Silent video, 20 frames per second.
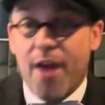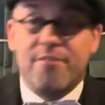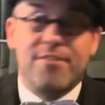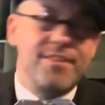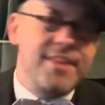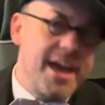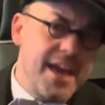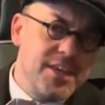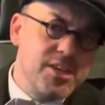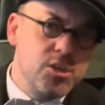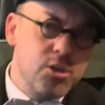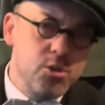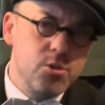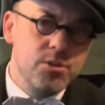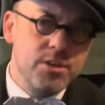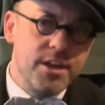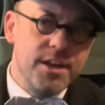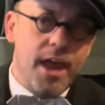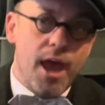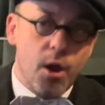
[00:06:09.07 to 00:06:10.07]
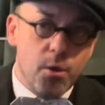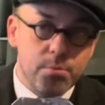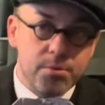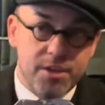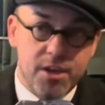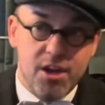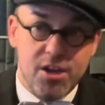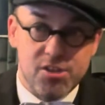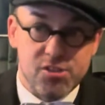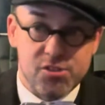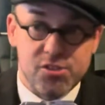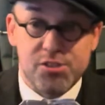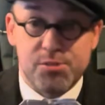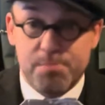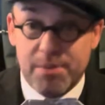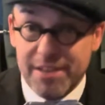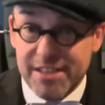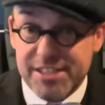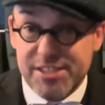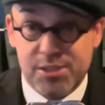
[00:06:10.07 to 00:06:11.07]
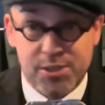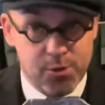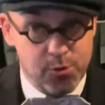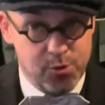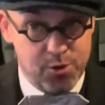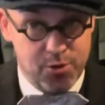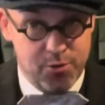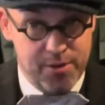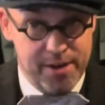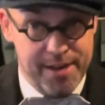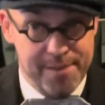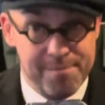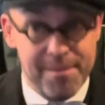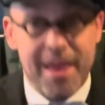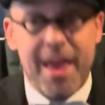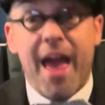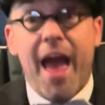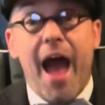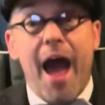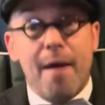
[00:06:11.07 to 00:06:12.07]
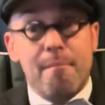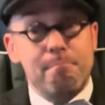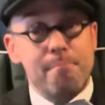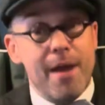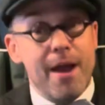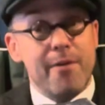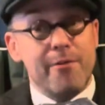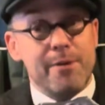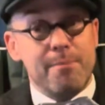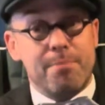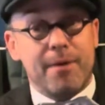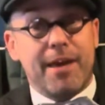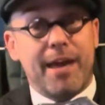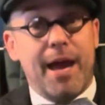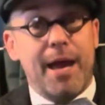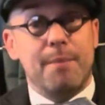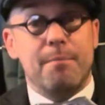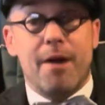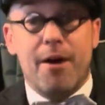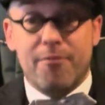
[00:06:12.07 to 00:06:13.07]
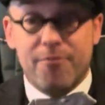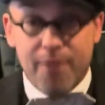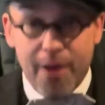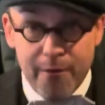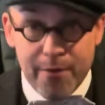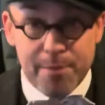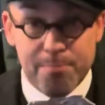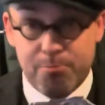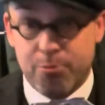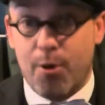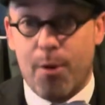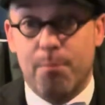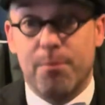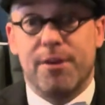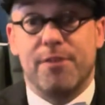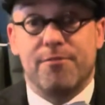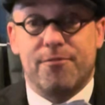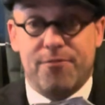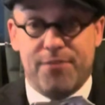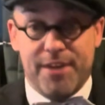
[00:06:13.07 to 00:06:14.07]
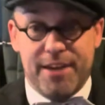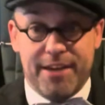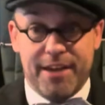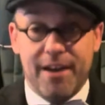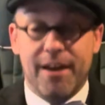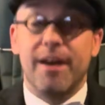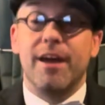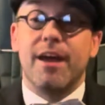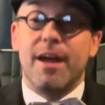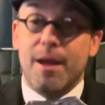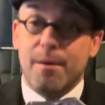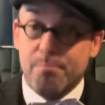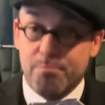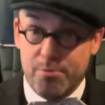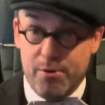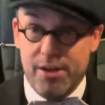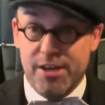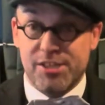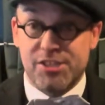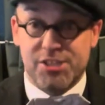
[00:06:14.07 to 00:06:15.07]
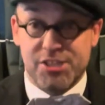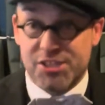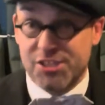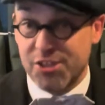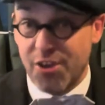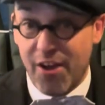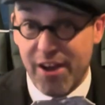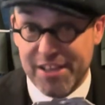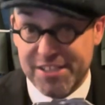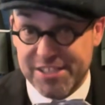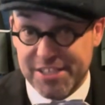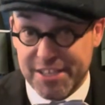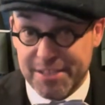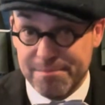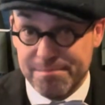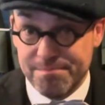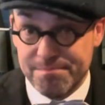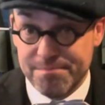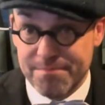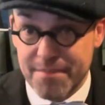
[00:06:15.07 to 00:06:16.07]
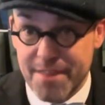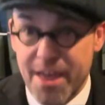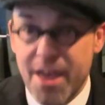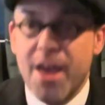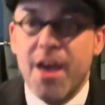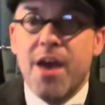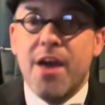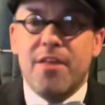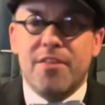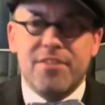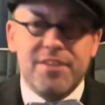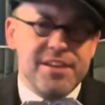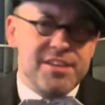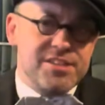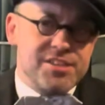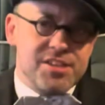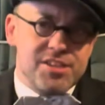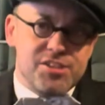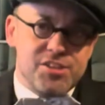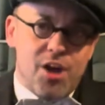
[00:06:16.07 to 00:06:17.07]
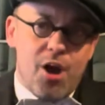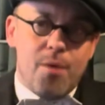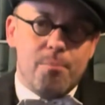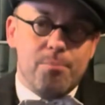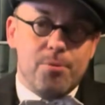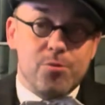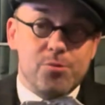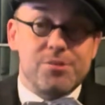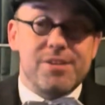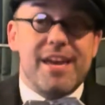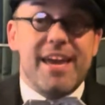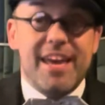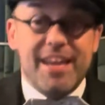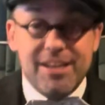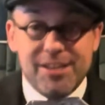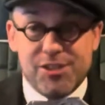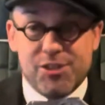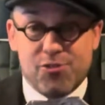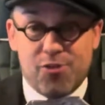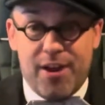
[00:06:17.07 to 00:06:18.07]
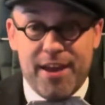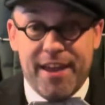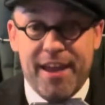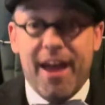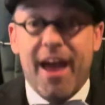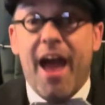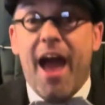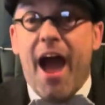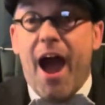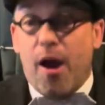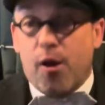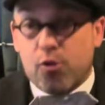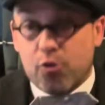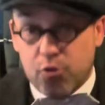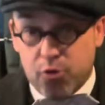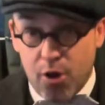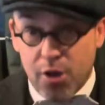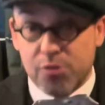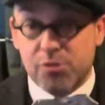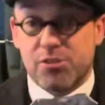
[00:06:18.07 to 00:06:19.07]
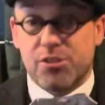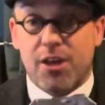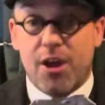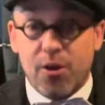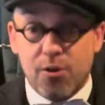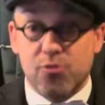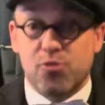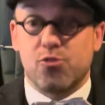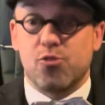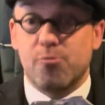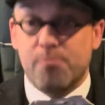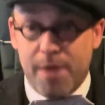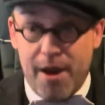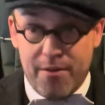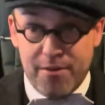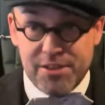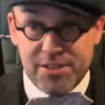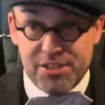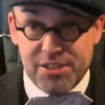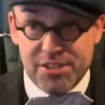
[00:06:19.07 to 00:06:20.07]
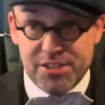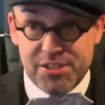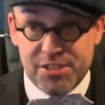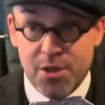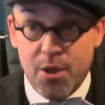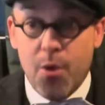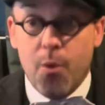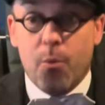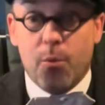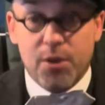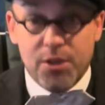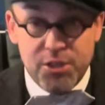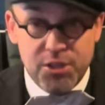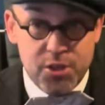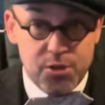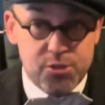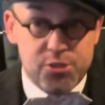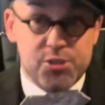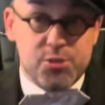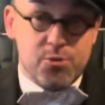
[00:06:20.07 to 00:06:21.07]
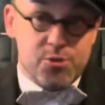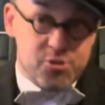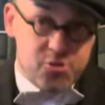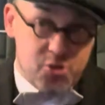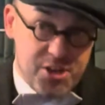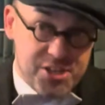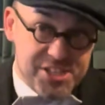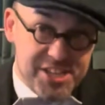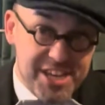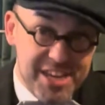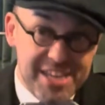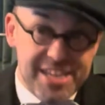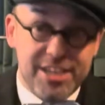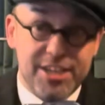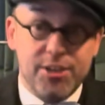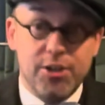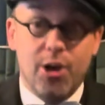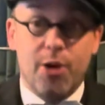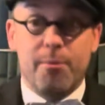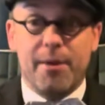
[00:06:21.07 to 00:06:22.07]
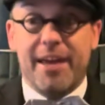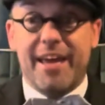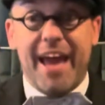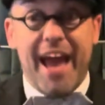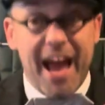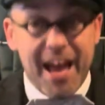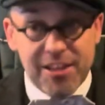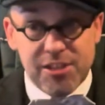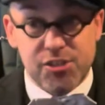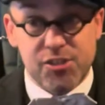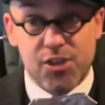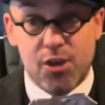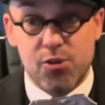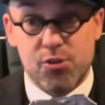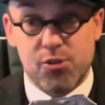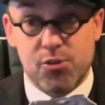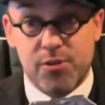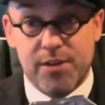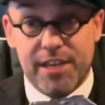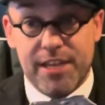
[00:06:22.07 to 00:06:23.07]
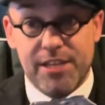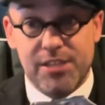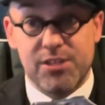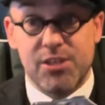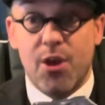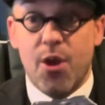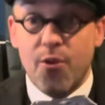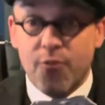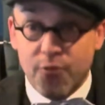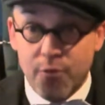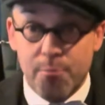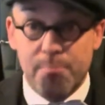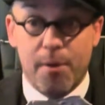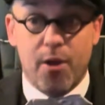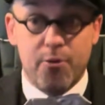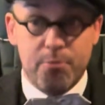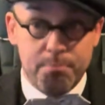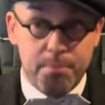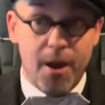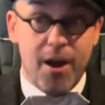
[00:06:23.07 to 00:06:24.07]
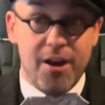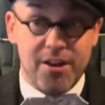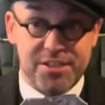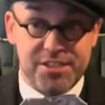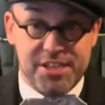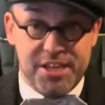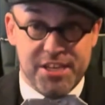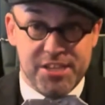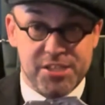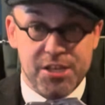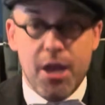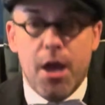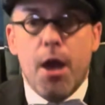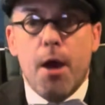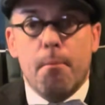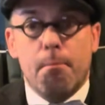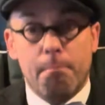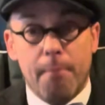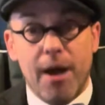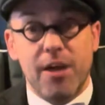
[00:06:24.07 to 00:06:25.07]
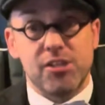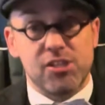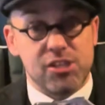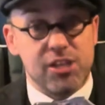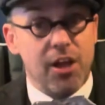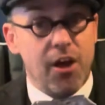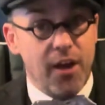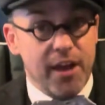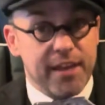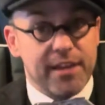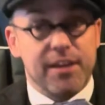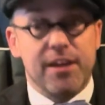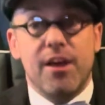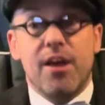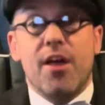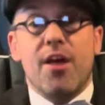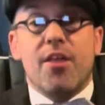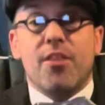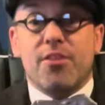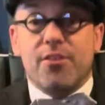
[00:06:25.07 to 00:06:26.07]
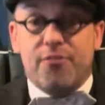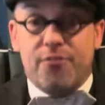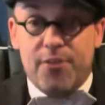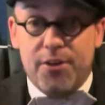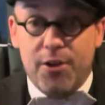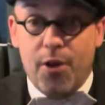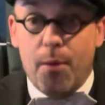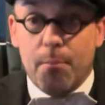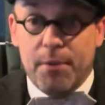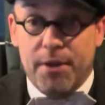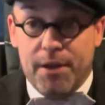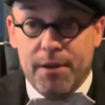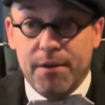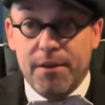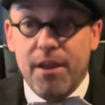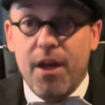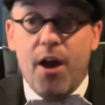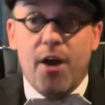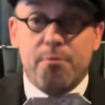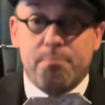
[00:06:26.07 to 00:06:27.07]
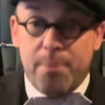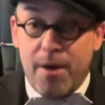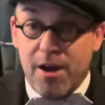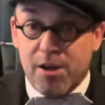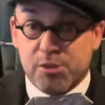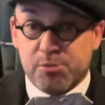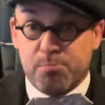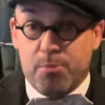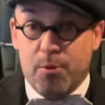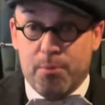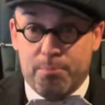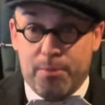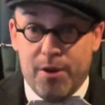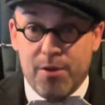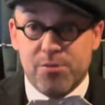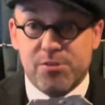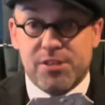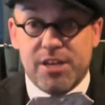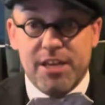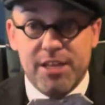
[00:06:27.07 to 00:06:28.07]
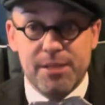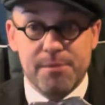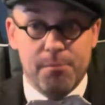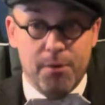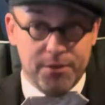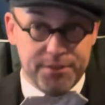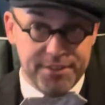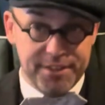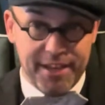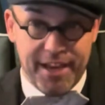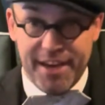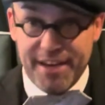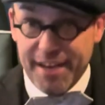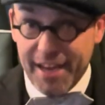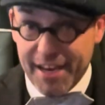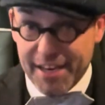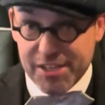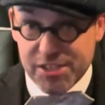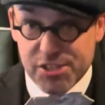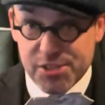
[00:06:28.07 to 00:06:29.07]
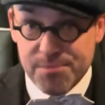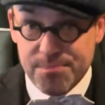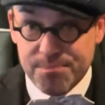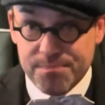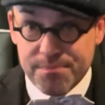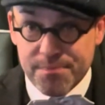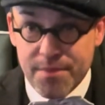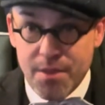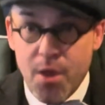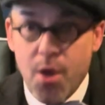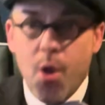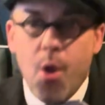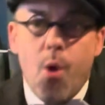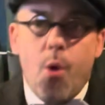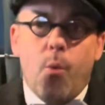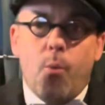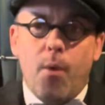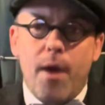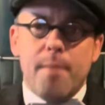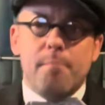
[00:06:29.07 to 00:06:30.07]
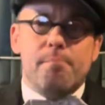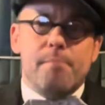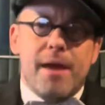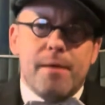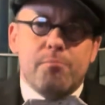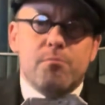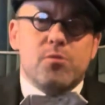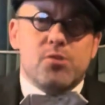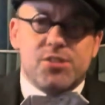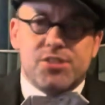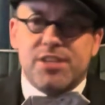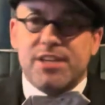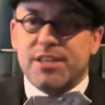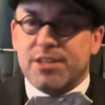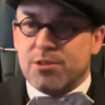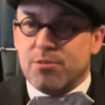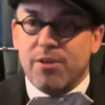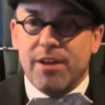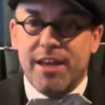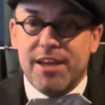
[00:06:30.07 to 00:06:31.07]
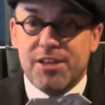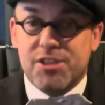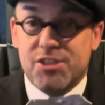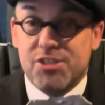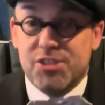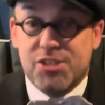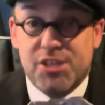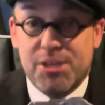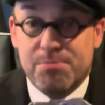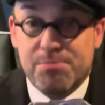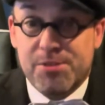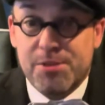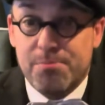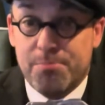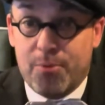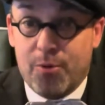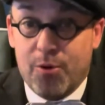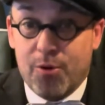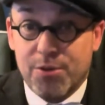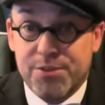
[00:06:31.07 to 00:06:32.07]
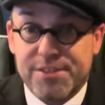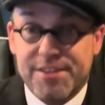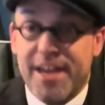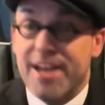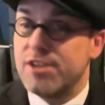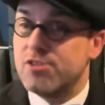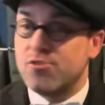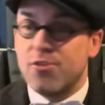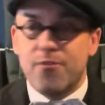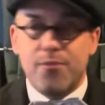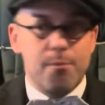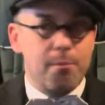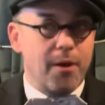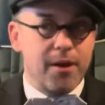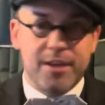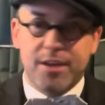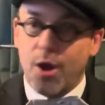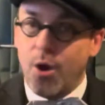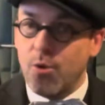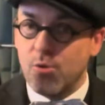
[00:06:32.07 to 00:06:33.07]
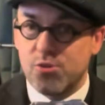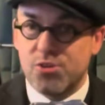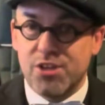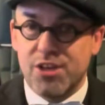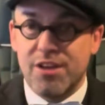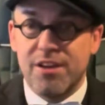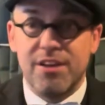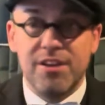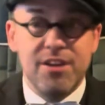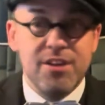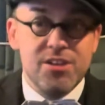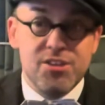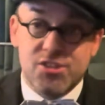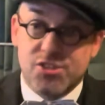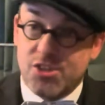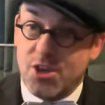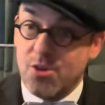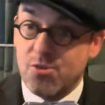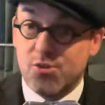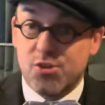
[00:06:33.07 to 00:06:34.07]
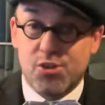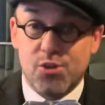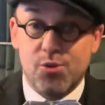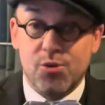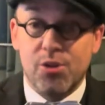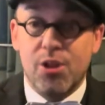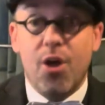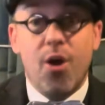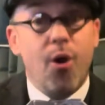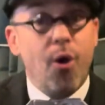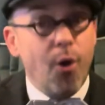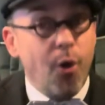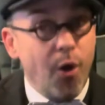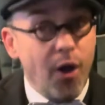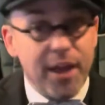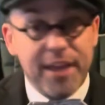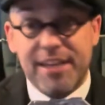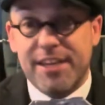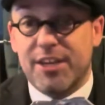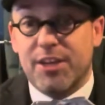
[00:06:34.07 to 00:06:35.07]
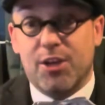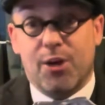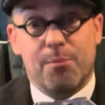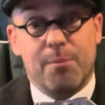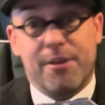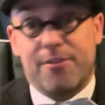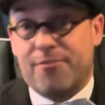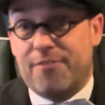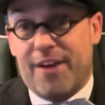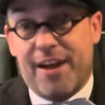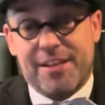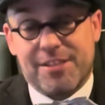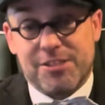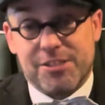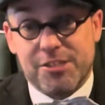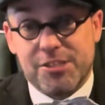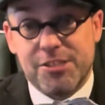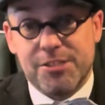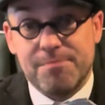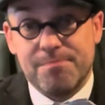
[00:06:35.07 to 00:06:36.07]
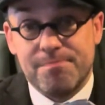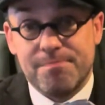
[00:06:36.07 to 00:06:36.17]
and their union helped Curzon's political career, and Mary became a very prominent figure in British society. These examples illustrate how cross-cultural marriages were used to address economic and social needs for both parties, much like the phenomenon of passport bros in the modern day and age. Where men will seek the relationships abroad, they're driven by culture, social or economic factors.